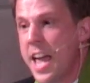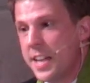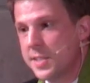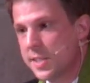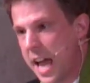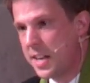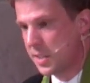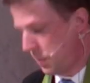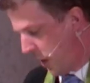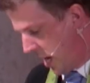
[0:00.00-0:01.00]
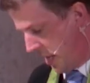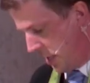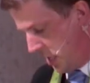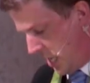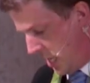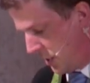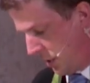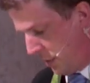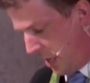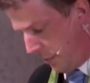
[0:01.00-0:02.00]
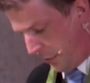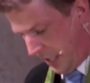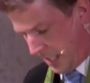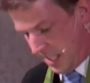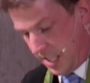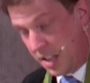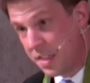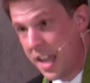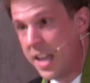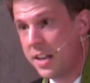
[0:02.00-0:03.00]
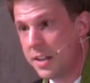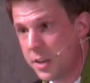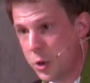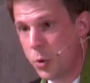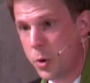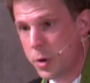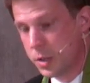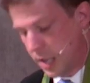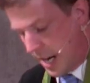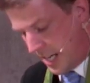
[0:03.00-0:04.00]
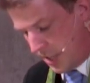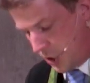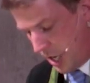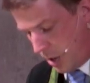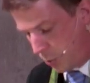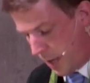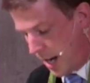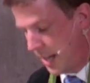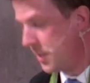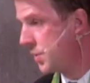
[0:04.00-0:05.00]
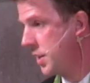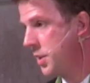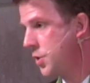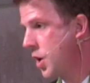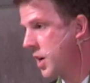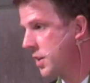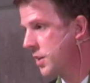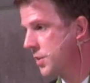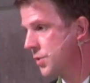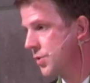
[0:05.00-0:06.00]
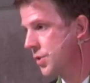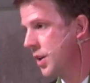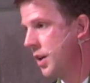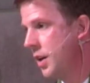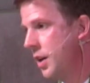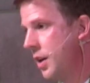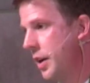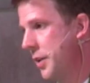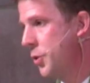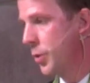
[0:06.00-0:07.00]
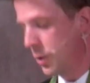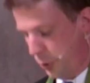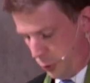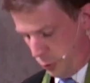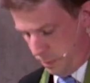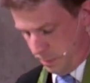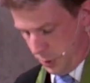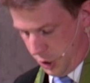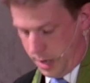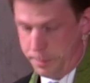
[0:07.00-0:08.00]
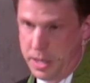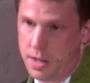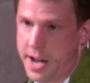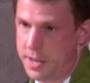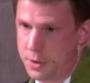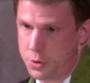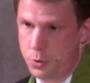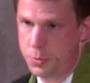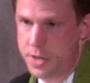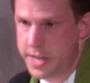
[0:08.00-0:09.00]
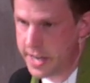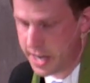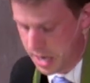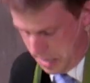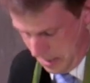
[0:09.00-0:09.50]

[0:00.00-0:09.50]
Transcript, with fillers: and satisfy the needs of the afflicted, then your light shall rise in the darkness and your gloom shall be like the noonday.